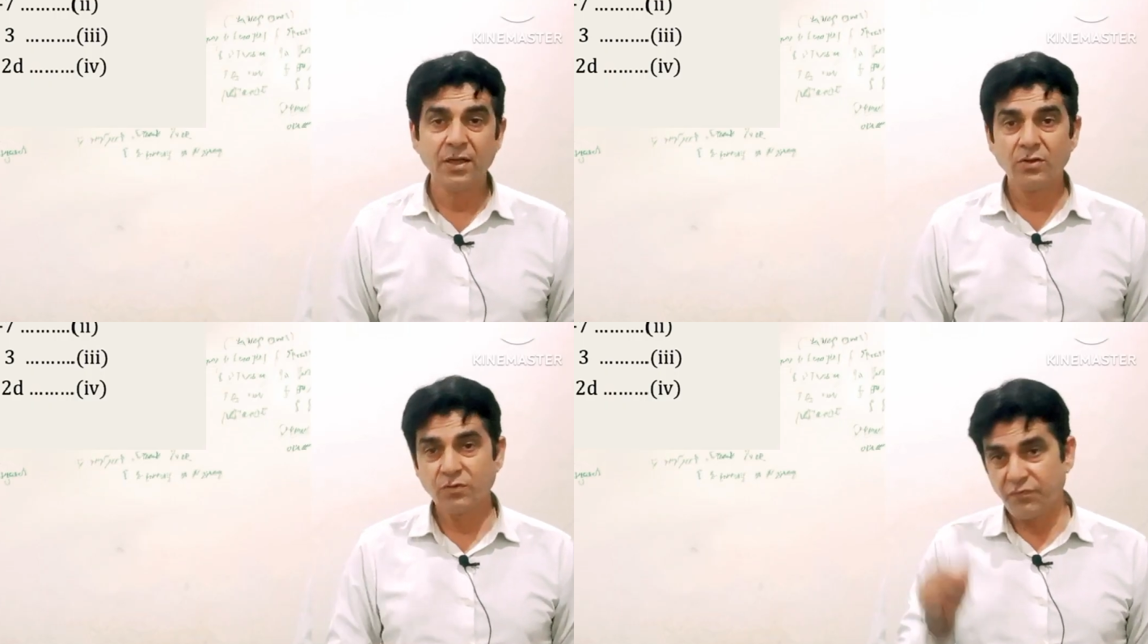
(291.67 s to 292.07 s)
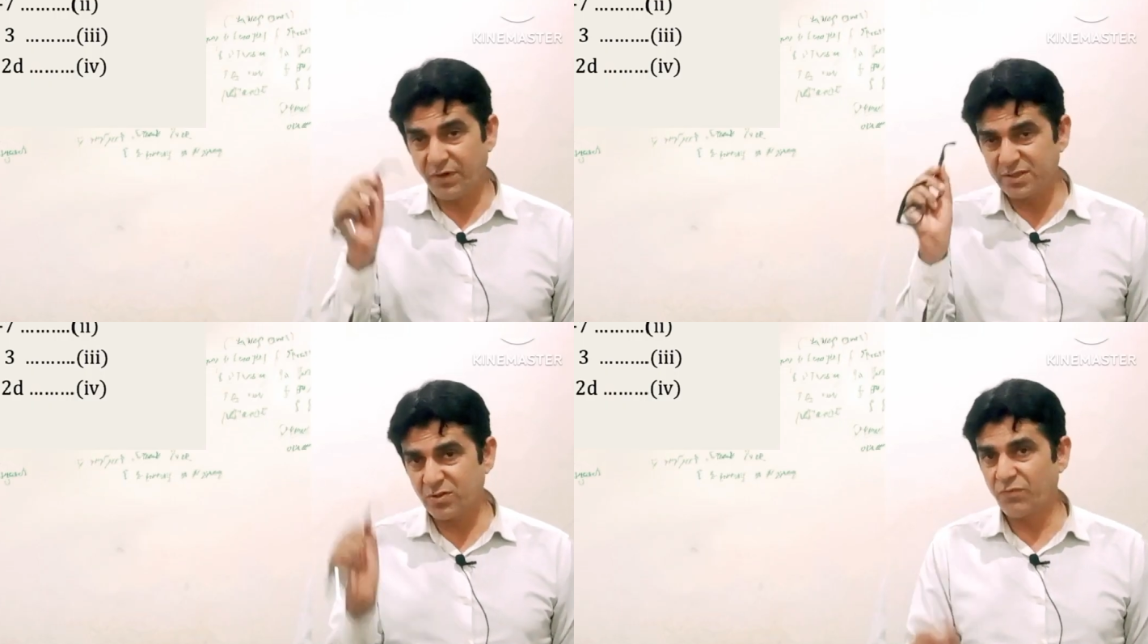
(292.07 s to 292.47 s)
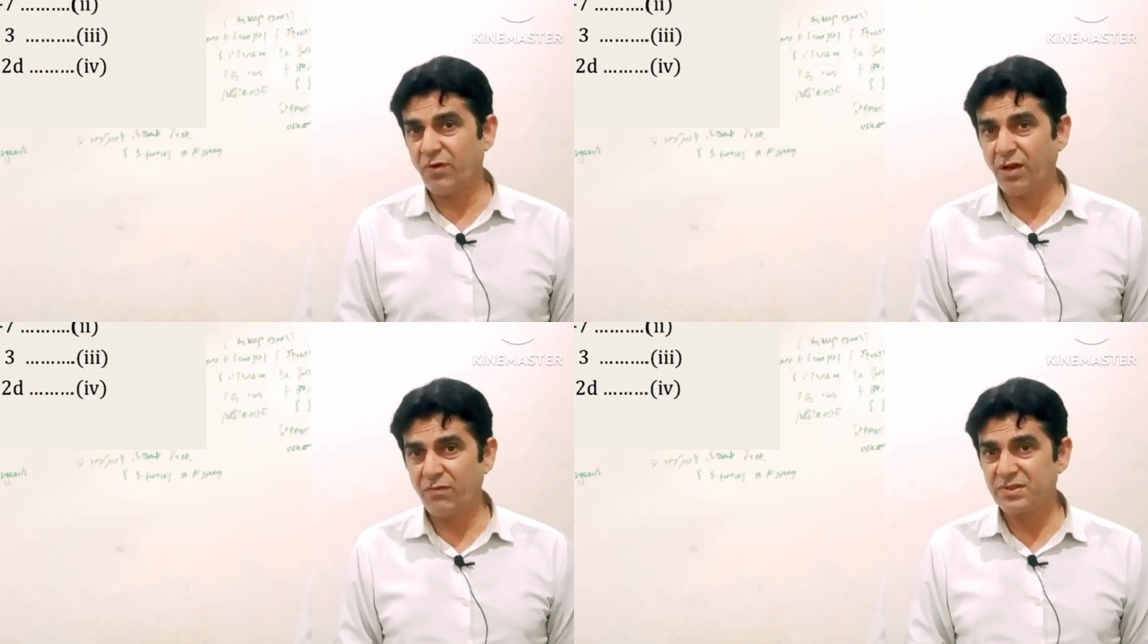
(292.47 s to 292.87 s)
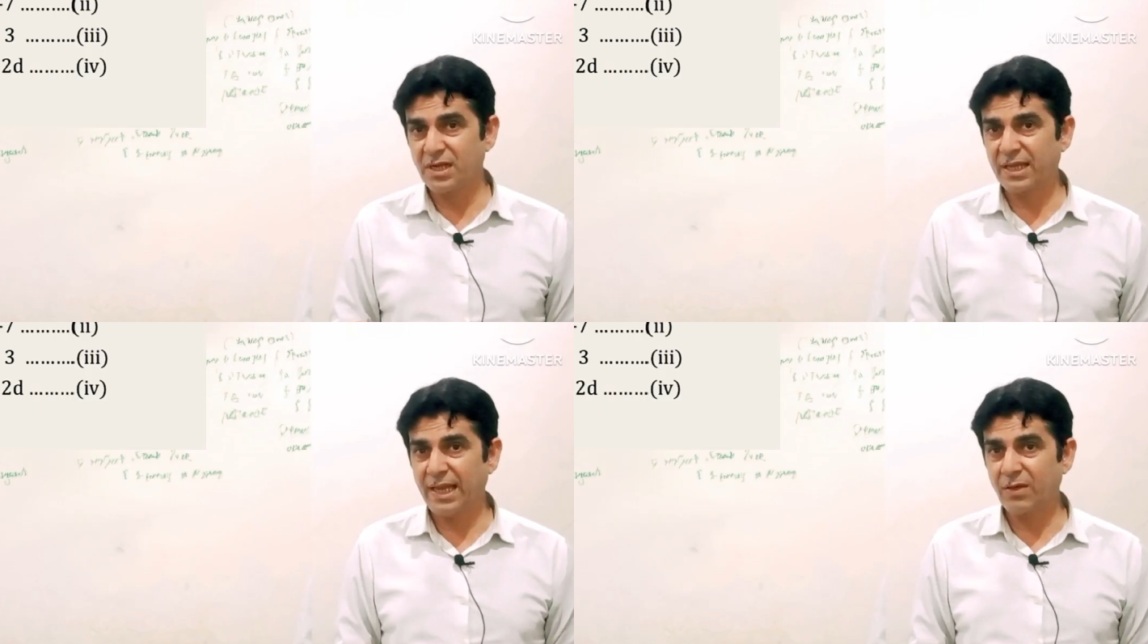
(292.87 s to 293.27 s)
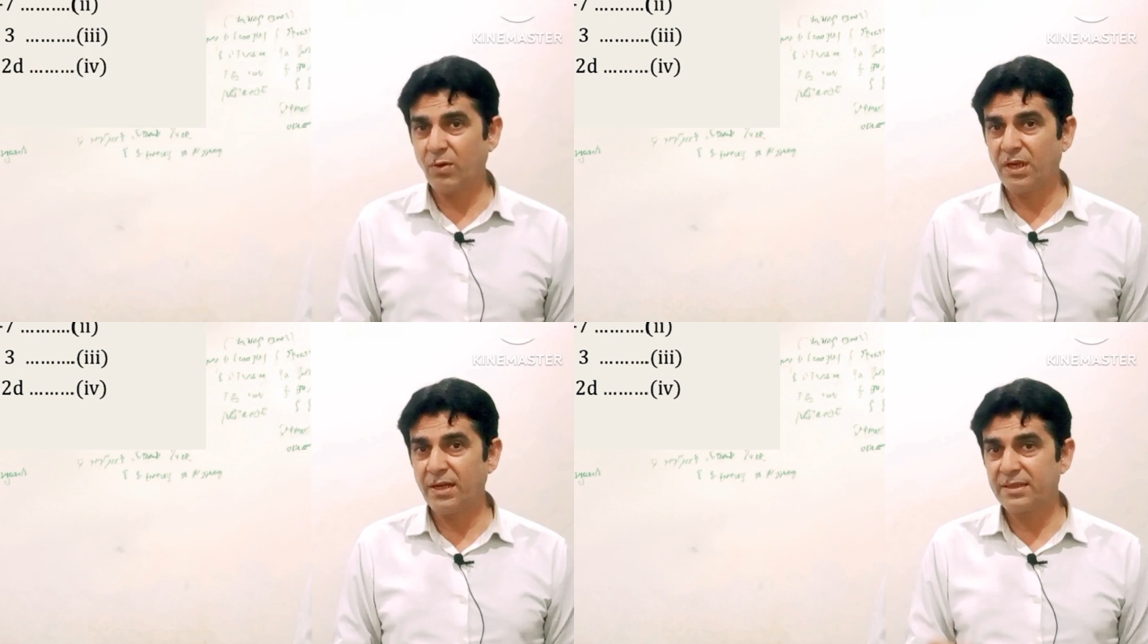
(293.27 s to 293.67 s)
So first of all, we shall
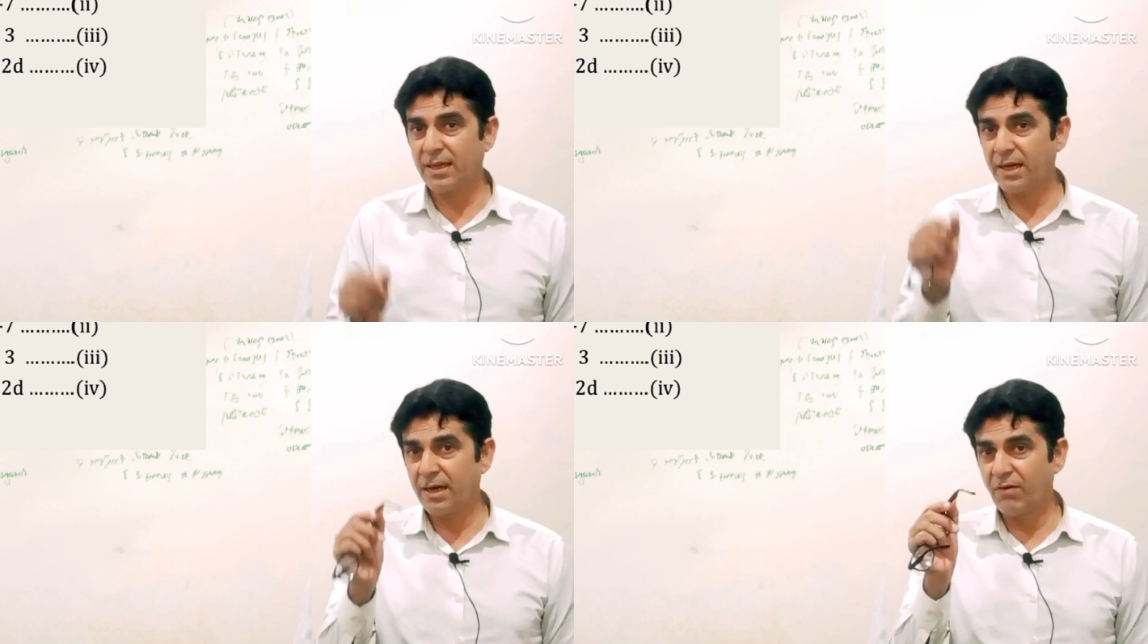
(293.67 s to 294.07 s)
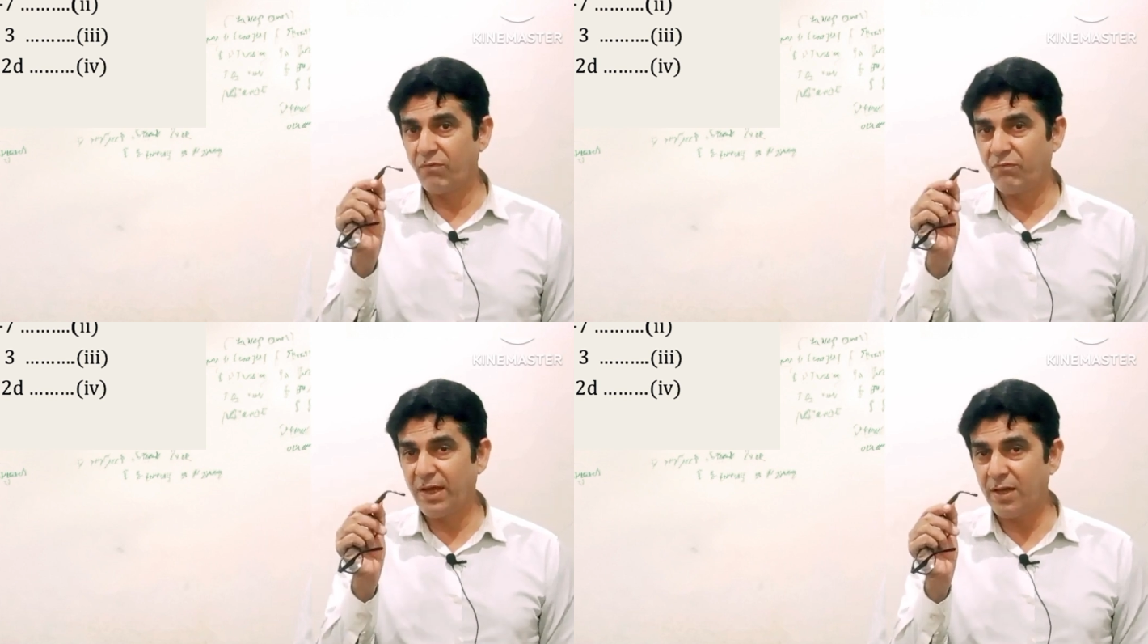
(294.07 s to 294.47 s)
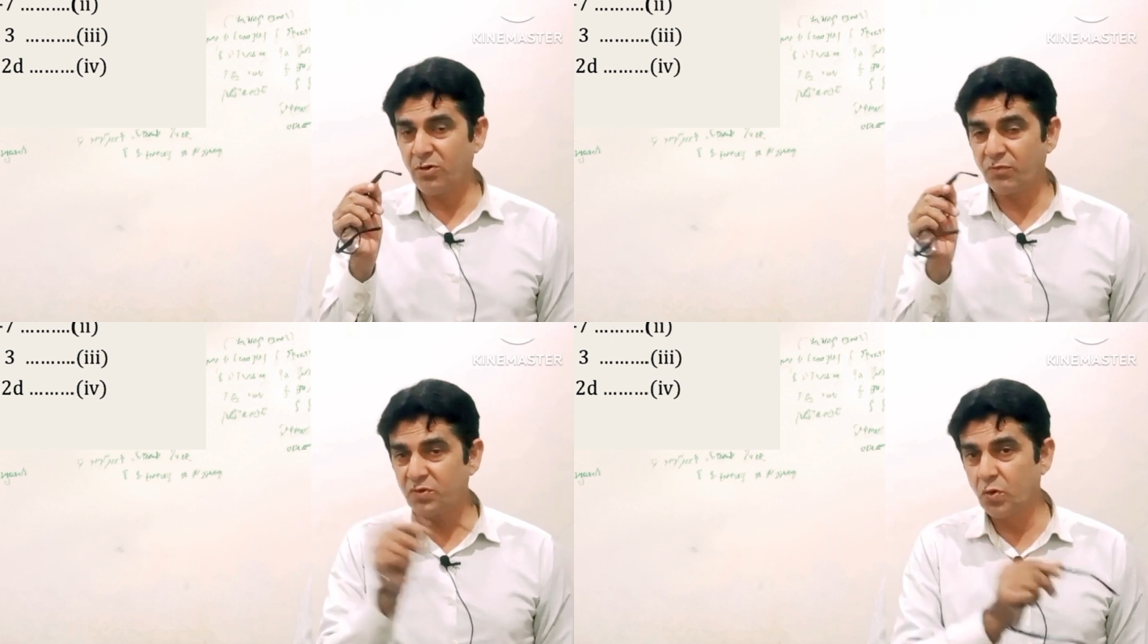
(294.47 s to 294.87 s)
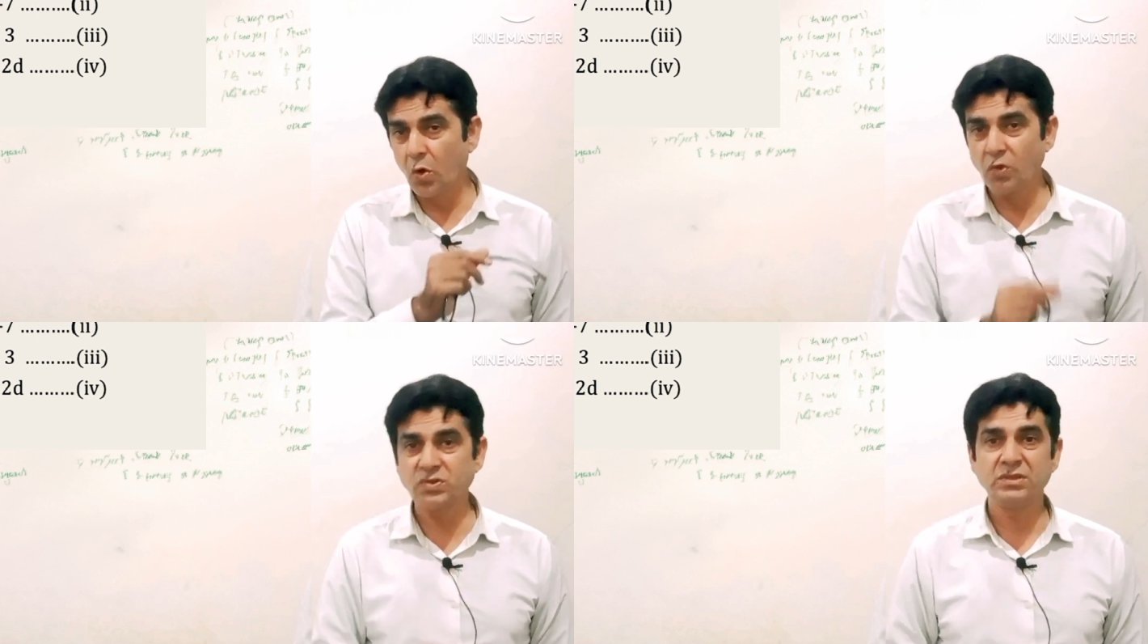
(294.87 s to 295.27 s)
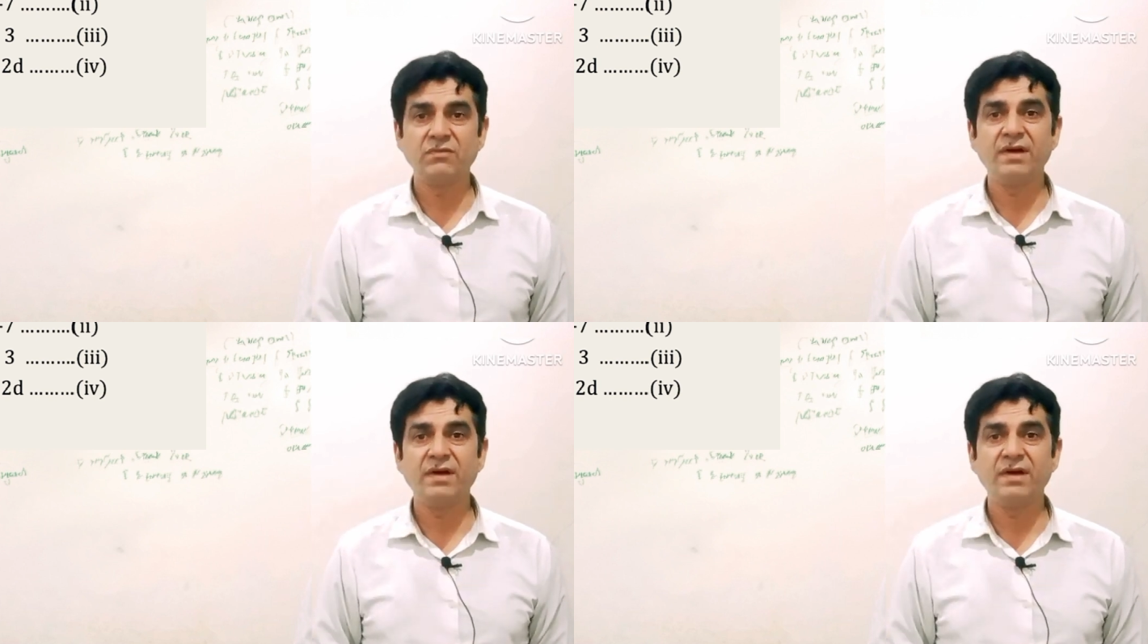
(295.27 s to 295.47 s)
calculate the value of those